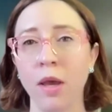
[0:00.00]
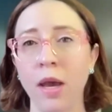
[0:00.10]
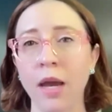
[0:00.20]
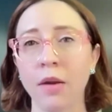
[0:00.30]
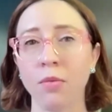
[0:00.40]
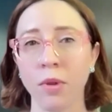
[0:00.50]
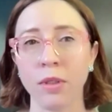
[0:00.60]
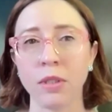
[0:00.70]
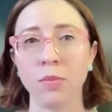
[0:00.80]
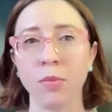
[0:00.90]
how to really
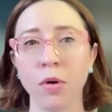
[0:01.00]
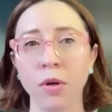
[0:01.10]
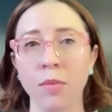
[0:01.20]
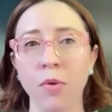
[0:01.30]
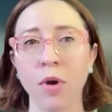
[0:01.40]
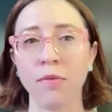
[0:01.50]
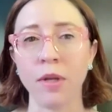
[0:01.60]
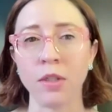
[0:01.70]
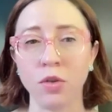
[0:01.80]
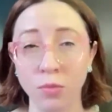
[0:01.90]
support
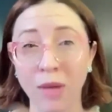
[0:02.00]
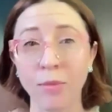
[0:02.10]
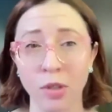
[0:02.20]
nonprofits who may be